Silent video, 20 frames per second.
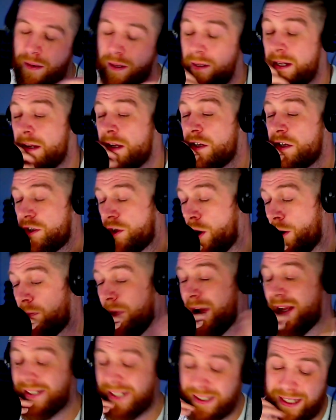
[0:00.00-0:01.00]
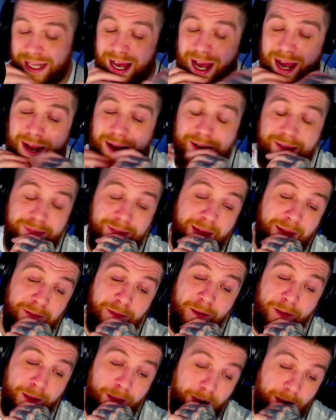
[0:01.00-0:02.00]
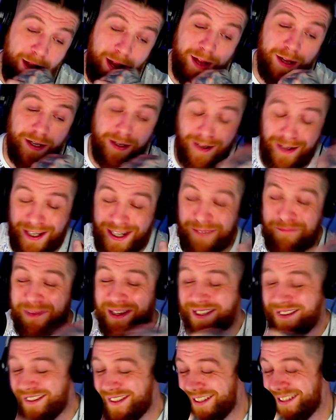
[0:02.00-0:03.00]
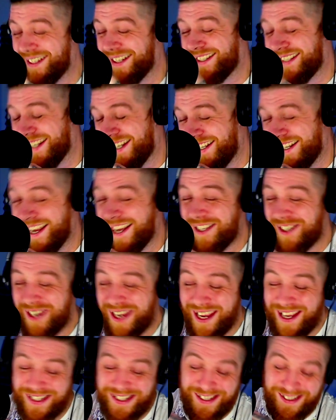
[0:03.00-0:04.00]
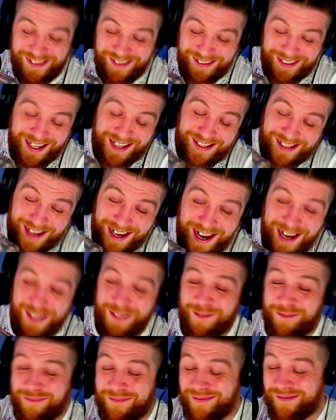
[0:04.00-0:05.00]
So I did that, and then in my teenage years, I started,